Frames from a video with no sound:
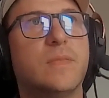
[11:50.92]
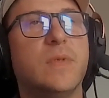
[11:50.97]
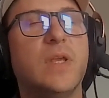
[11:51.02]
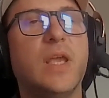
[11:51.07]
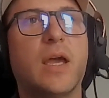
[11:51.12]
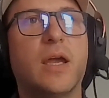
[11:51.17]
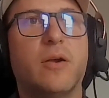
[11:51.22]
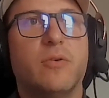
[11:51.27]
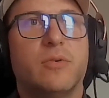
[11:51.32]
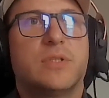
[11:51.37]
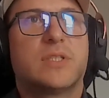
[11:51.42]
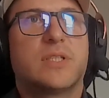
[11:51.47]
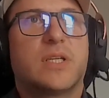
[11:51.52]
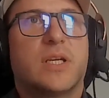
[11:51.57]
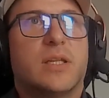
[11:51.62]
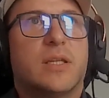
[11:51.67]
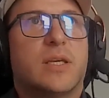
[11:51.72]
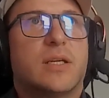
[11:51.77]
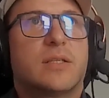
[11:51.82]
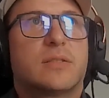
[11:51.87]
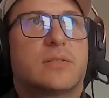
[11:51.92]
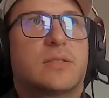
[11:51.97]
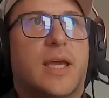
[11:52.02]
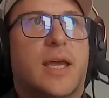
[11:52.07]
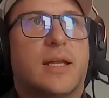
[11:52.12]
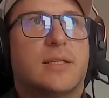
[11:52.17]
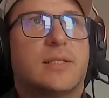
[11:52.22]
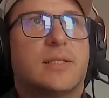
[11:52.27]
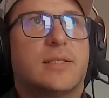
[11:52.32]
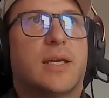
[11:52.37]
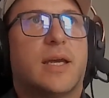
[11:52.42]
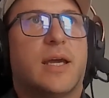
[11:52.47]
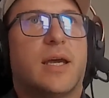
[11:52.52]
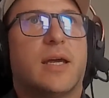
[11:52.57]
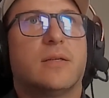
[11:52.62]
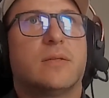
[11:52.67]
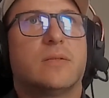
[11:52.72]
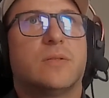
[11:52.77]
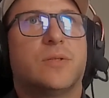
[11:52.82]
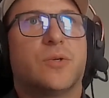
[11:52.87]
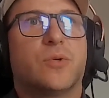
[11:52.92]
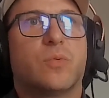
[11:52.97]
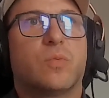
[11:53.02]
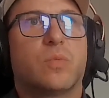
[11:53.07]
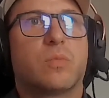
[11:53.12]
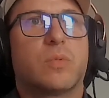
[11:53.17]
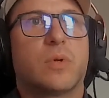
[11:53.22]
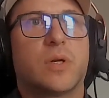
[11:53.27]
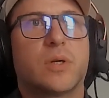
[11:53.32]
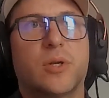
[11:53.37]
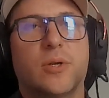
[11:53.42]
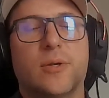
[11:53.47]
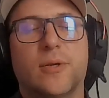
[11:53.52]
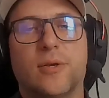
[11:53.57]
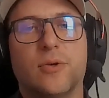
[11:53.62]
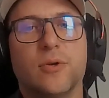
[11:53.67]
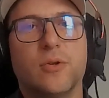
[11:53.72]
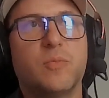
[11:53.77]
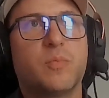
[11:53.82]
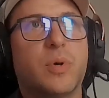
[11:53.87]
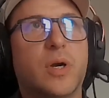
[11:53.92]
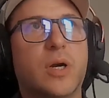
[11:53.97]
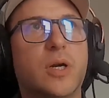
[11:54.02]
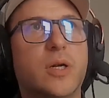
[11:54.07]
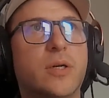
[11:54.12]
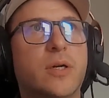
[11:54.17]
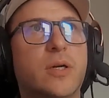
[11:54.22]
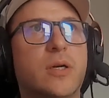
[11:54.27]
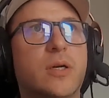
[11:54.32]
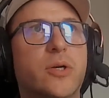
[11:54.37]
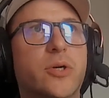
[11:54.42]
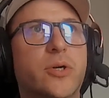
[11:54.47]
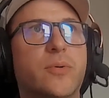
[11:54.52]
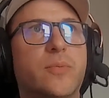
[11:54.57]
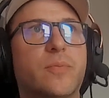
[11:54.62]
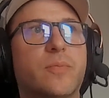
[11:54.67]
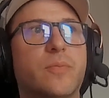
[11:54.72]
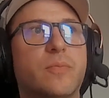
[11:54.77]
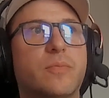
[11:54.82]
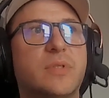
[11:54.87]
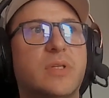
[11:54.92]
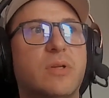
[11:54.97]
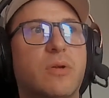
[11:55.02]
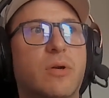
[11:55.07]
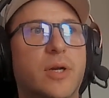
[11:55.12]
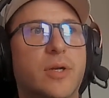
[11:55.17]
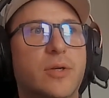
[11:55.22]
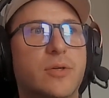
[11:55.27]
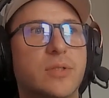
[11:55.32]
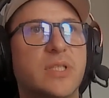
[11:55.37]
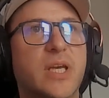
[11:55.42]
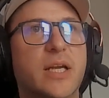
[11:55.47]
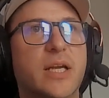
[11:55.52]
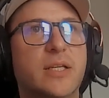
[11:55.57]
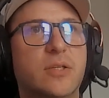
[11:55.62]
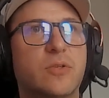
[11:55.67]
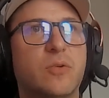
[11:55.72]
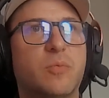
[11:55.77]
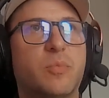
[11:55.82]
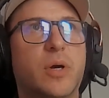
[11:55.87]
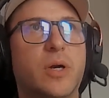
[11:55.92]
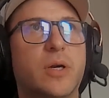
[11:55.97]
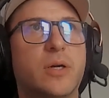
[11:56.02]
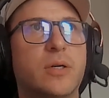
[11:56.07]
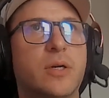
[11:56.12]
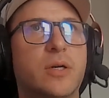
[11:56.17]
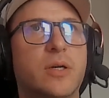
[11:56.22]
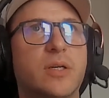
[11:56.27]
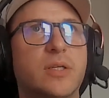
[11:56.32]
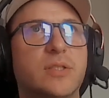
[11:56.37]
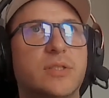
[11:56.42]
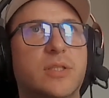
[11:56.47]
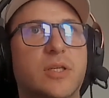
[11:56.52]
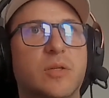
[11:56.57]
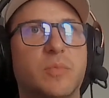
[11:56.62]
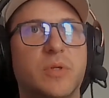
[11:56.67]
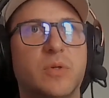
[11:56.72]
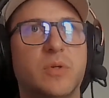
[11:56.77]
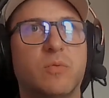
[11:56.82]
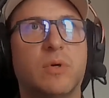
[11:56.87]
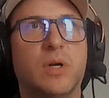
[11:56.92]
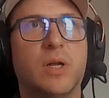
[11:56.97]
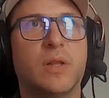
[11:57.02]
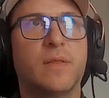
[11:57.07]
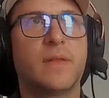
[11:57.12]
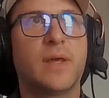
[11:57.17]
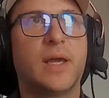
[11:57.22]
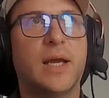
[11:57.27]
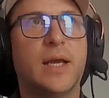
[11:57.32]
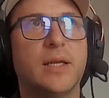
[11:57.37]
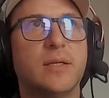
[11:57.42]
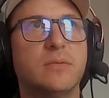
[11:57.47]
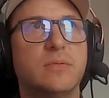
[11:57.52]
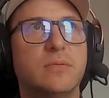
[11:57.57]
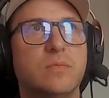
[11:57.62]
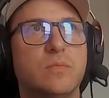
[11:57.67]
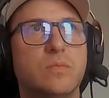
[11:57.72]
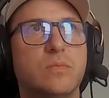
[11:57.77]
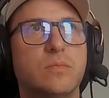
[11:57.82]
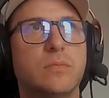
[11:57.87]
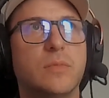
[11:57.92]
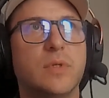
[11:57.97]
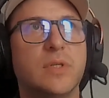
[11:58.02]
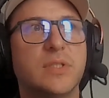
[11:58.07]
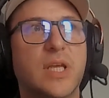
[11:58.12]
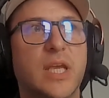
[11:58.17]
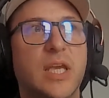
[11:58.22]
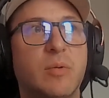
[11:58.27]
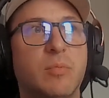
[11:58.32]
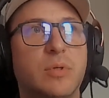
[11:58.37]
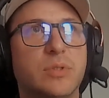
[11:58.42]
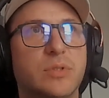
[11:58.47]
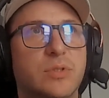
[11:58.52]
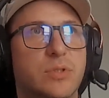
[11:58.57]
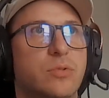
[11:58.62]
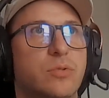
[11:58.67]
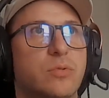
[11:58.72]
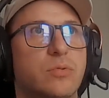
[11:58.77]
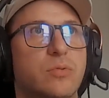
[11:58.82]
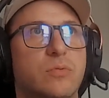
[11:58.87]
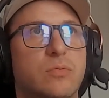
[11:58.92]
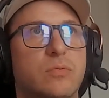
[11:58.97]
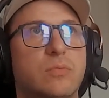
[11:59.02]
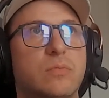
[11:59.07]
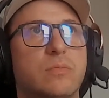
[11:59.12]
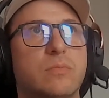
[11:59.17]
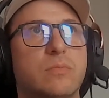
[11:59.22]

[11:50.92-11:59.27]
yeah, I would say like to add to that, a good partner or a good technical partner is going to be one that is able to